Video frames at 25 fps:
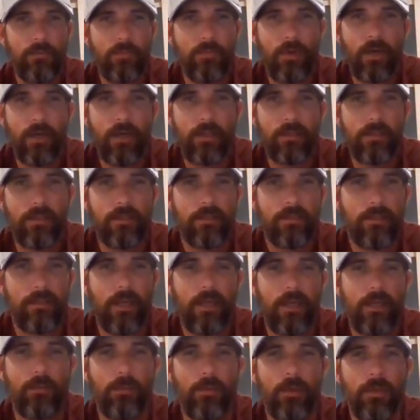month,
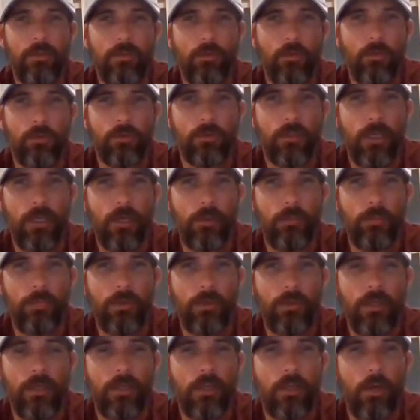9 month old
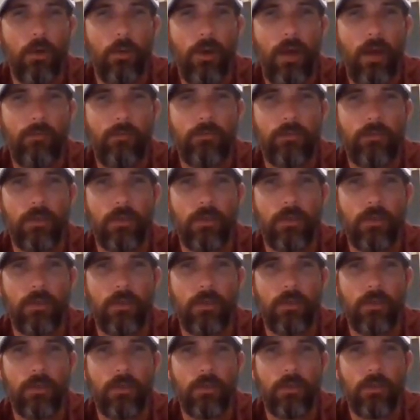company and go
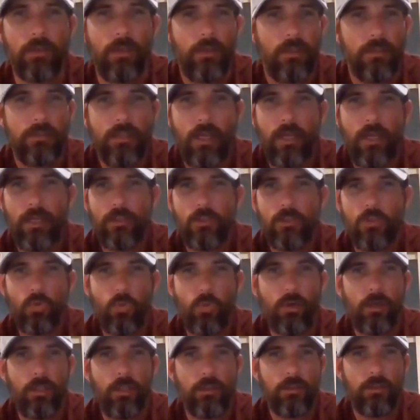after 10,
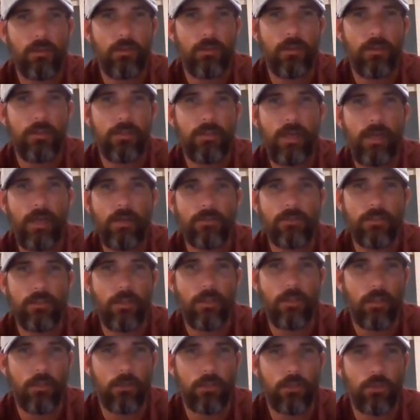20,
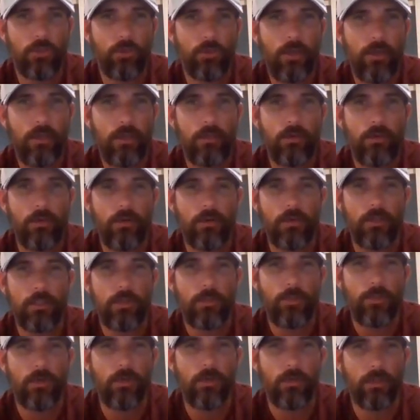$30,000 credit cards
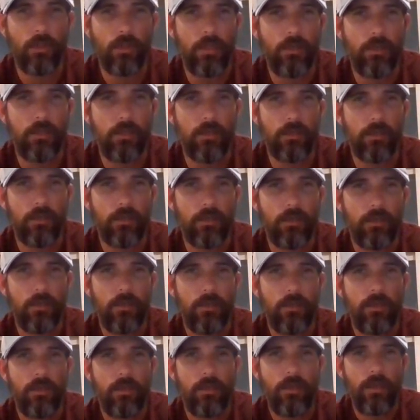per lender
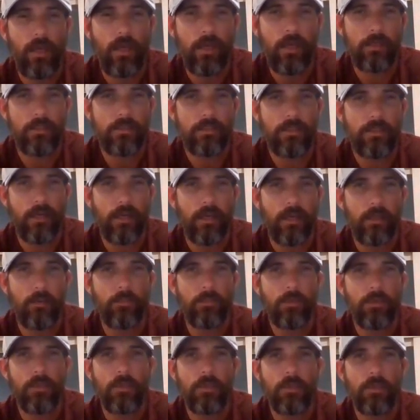at a time
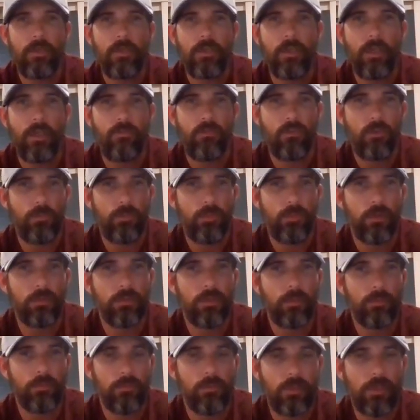if you
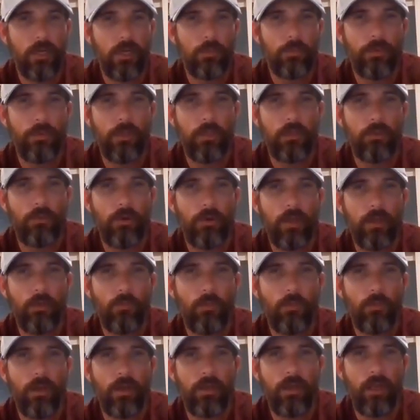build up the company the right
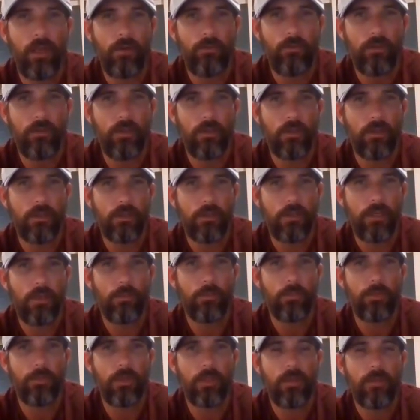way and have a young
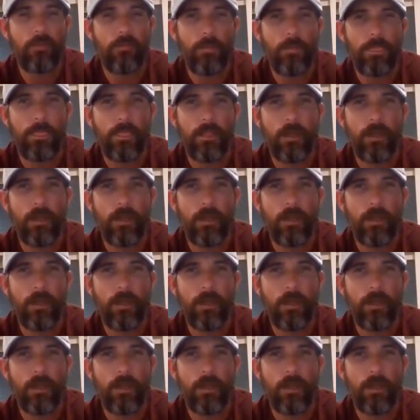company.